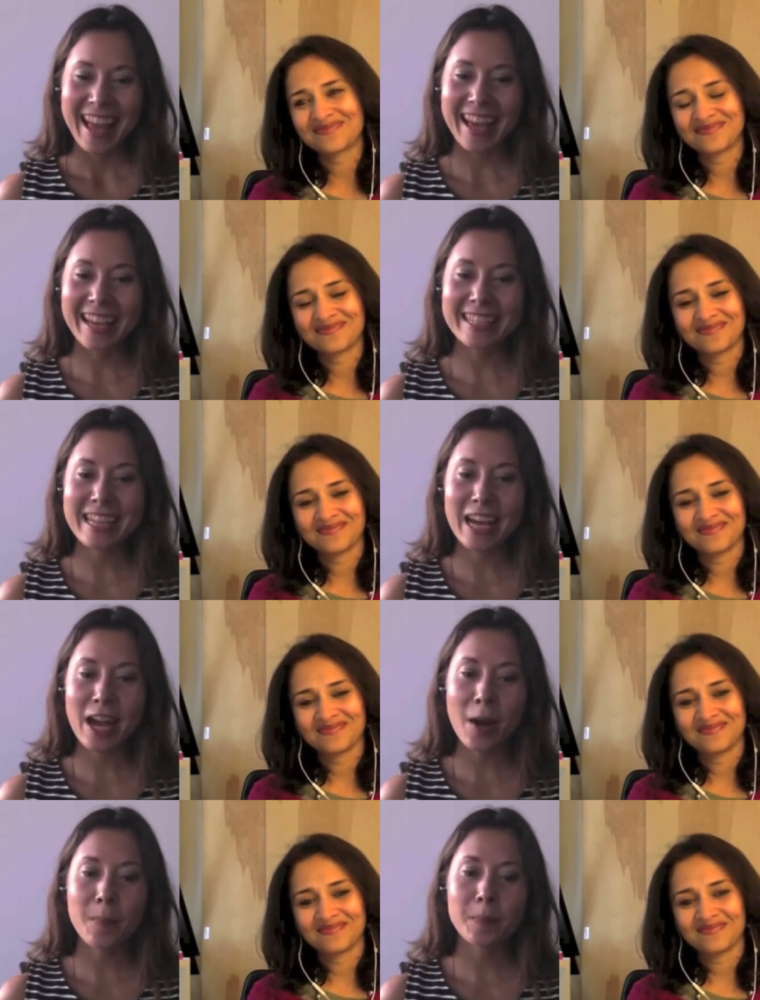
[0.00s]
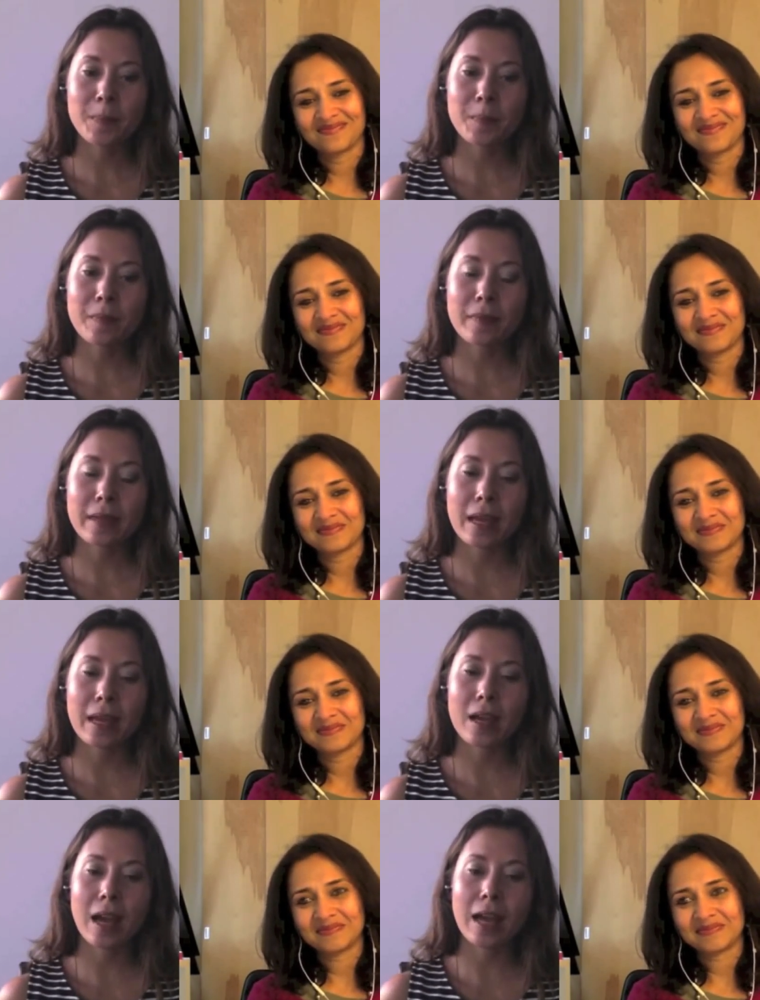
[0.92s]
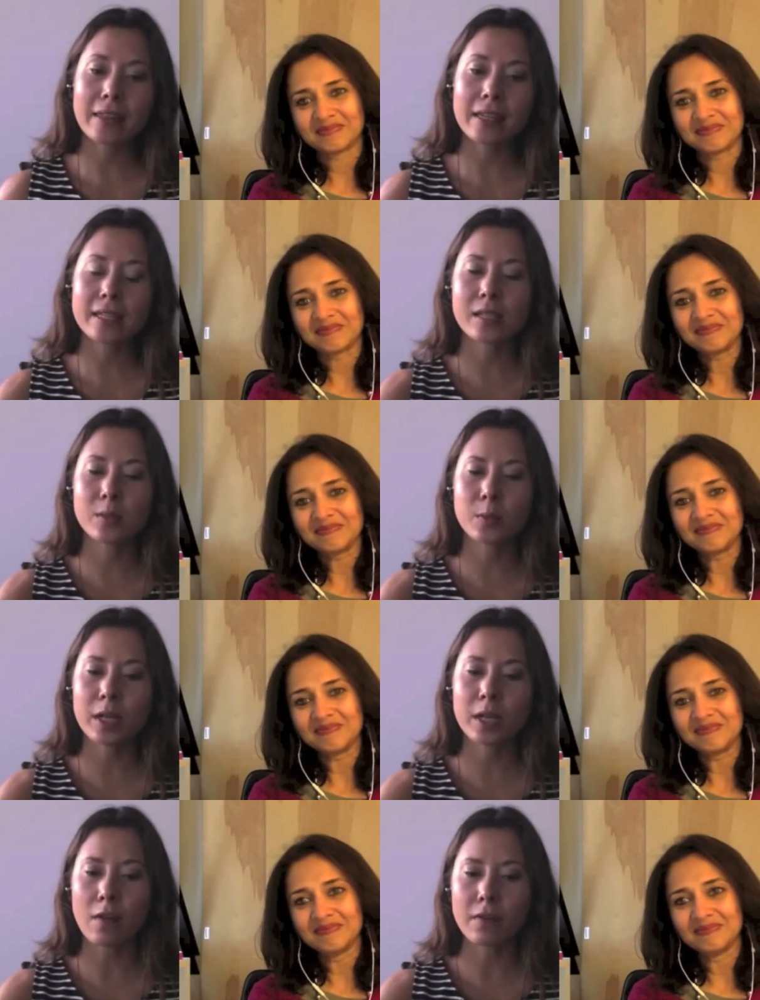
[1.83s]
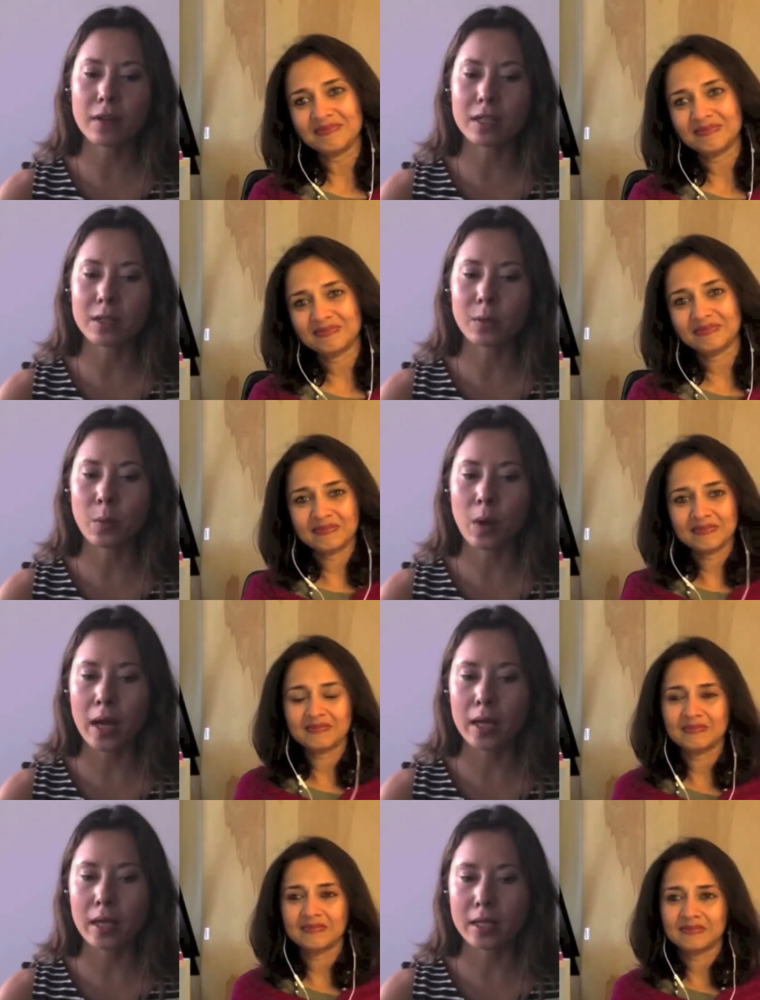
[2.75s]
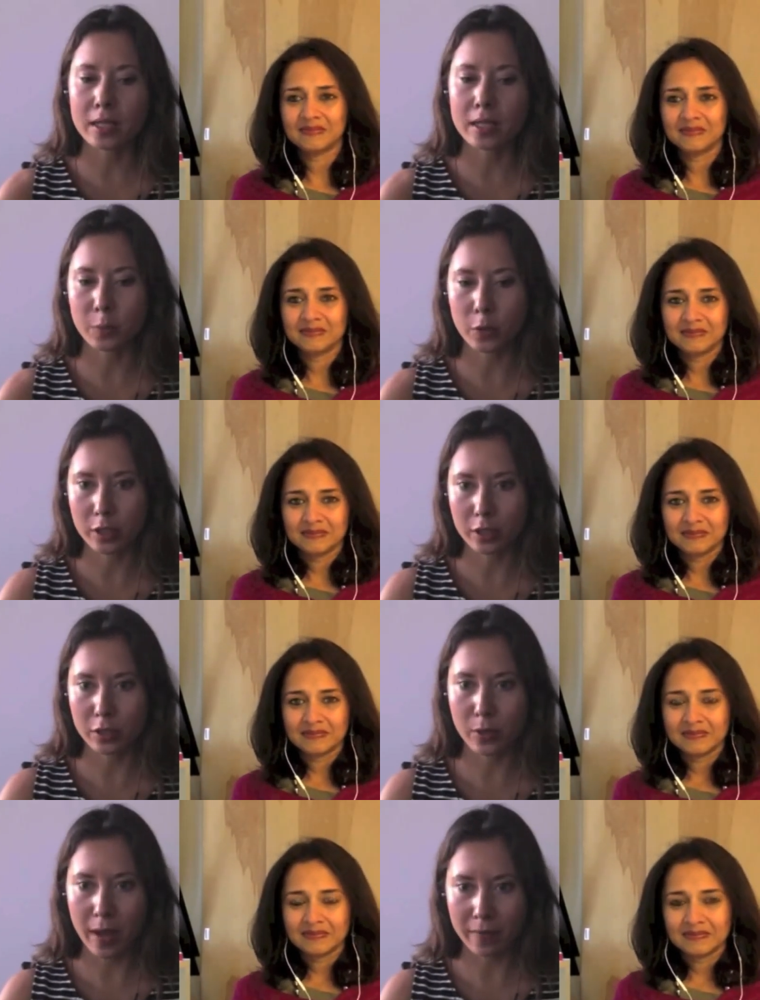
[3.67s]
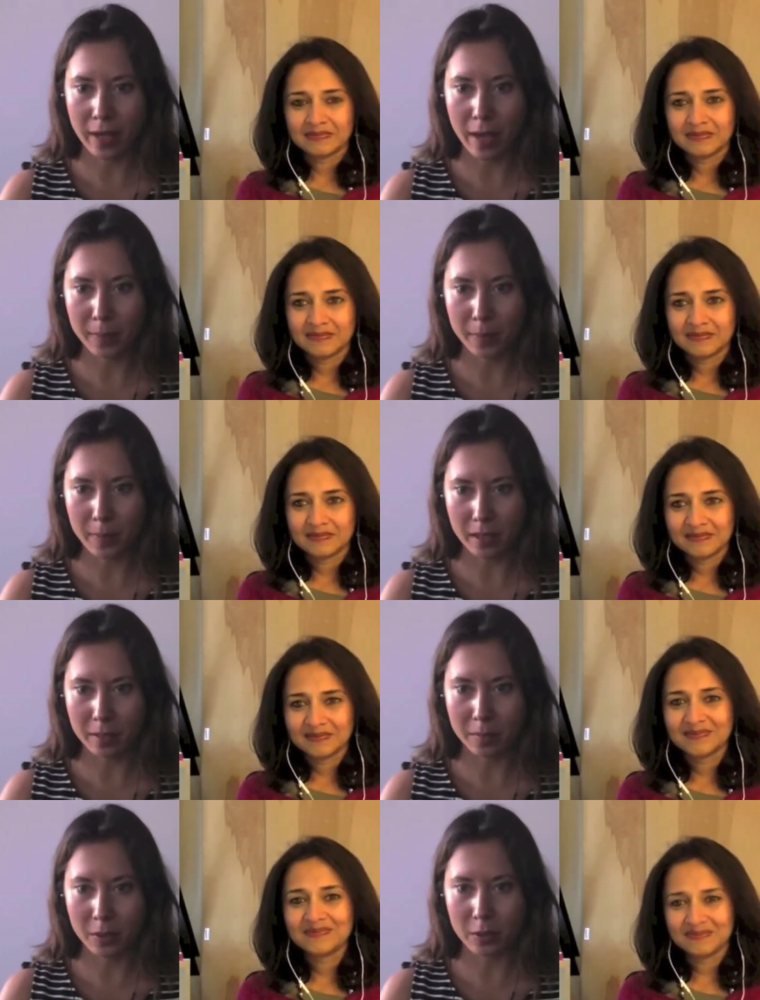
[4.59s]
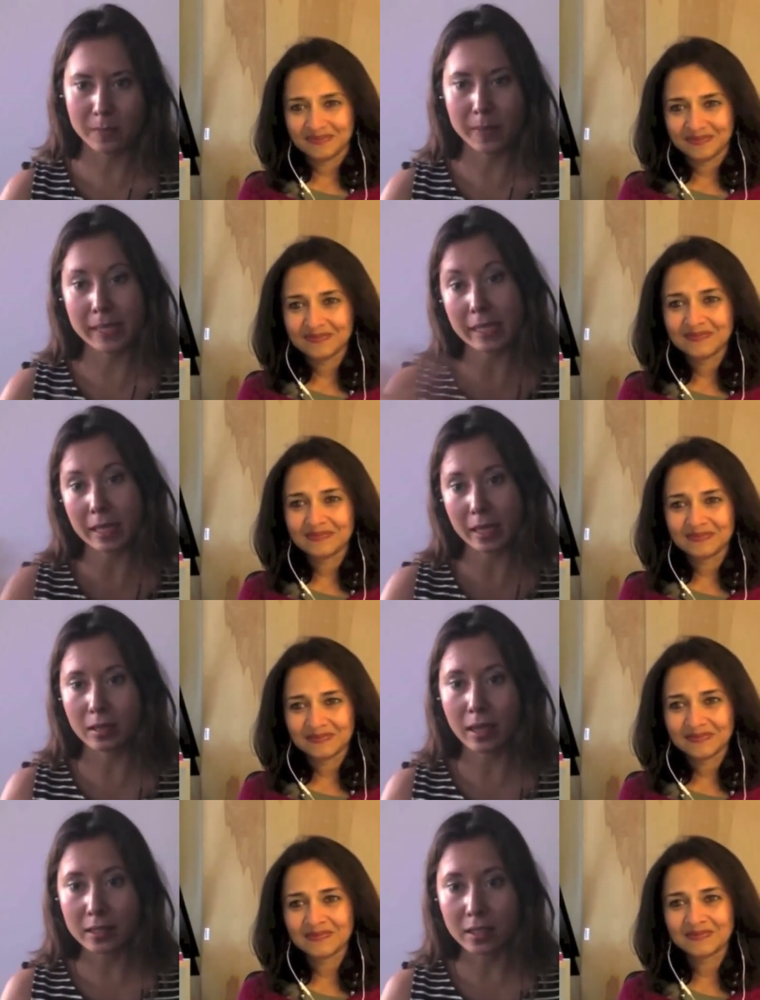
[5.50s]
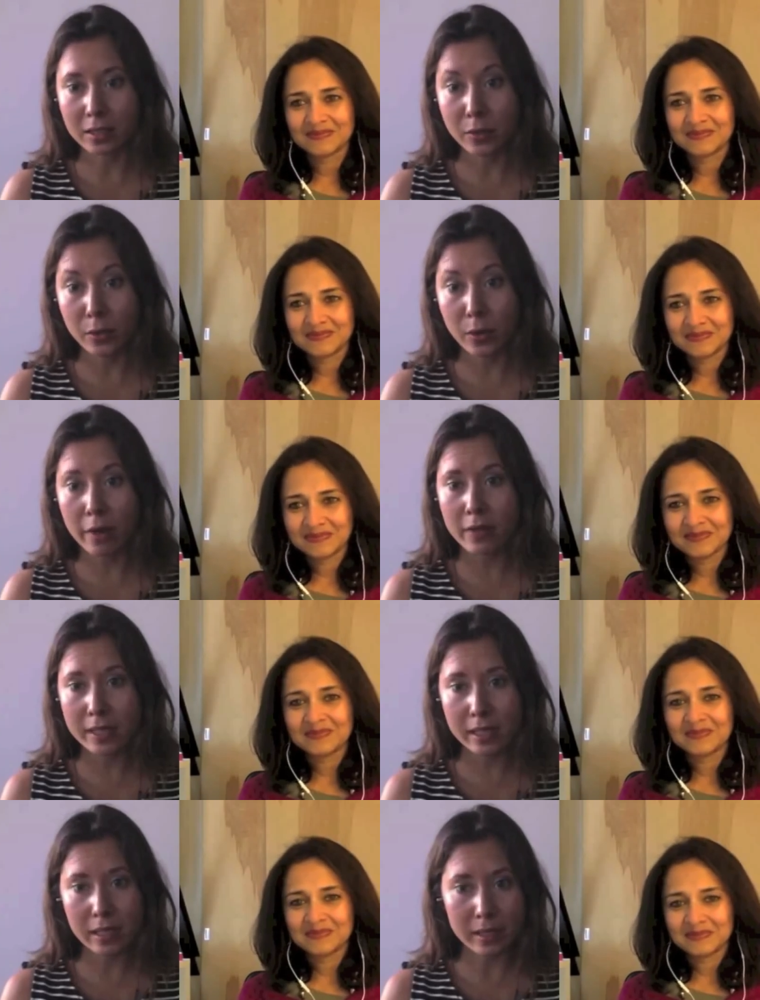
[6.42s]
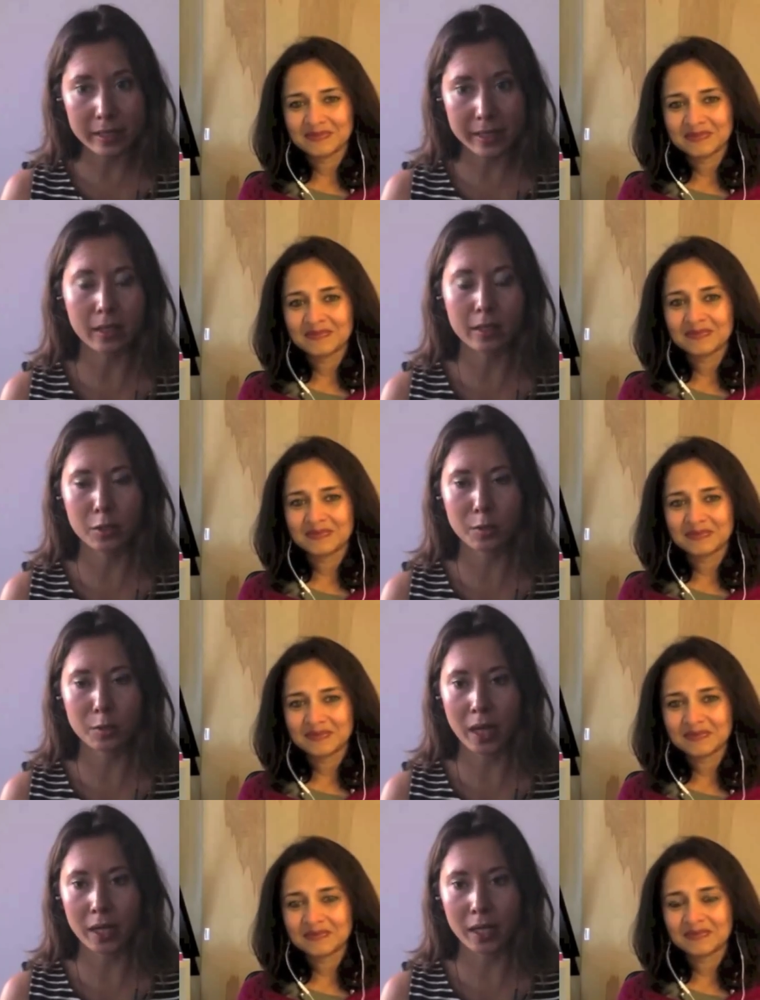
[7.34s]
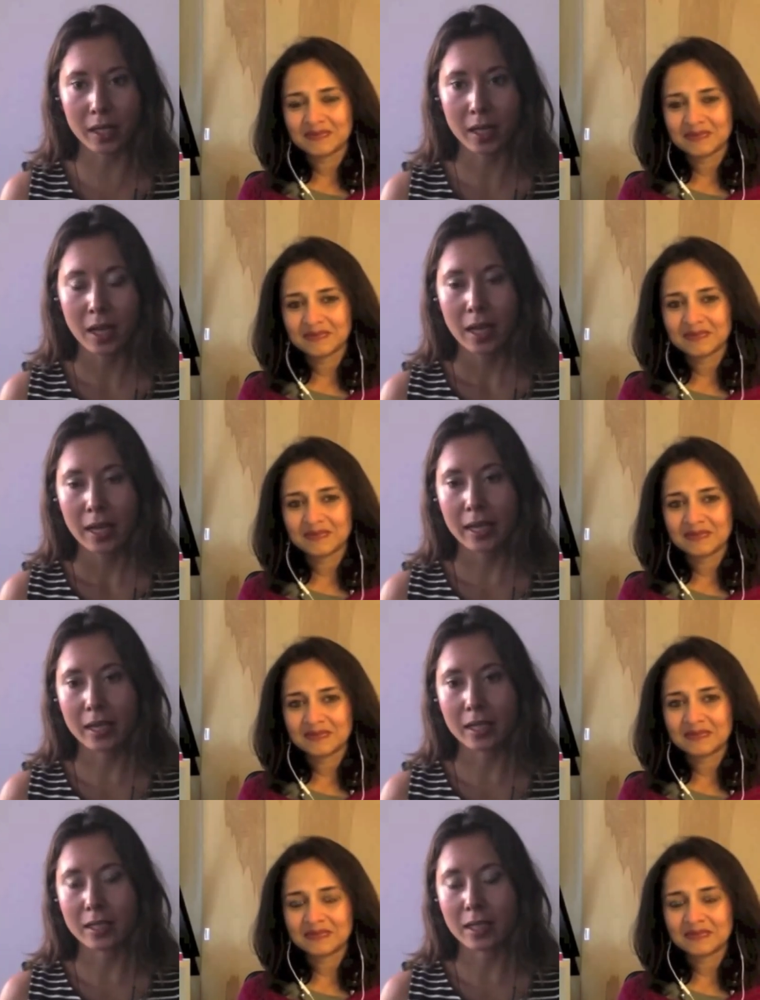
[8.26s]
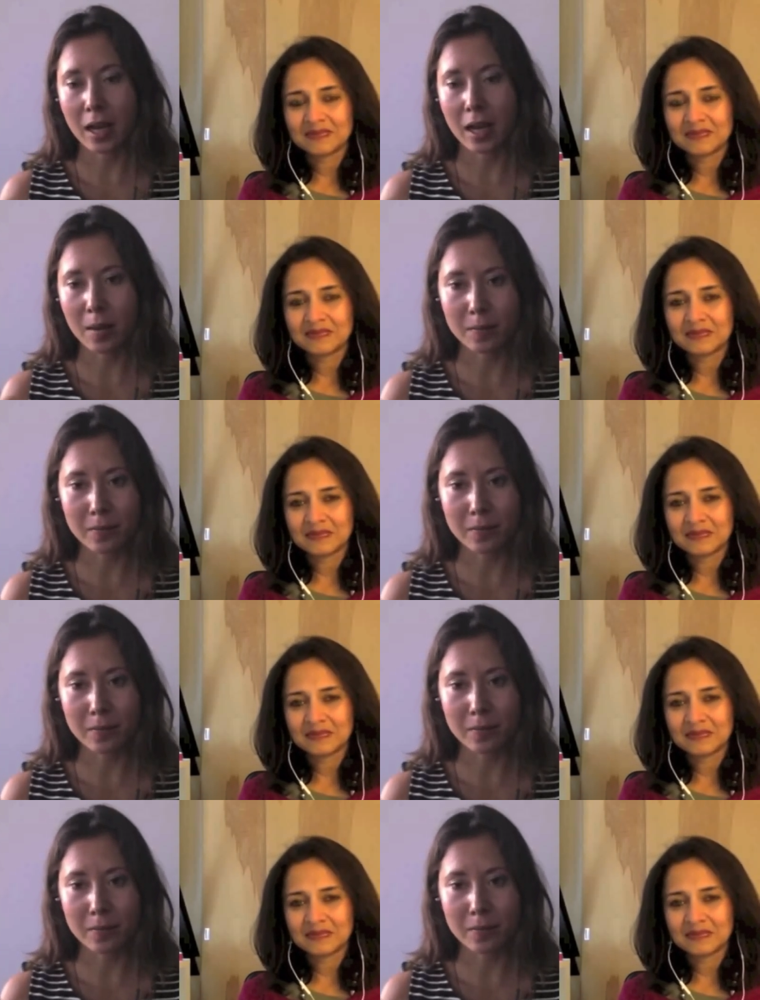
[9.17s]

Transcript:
Speaker 1: and um, I think since we covered why it is important to have a happy belly, because it's basically connected to every single cell in your body, it um,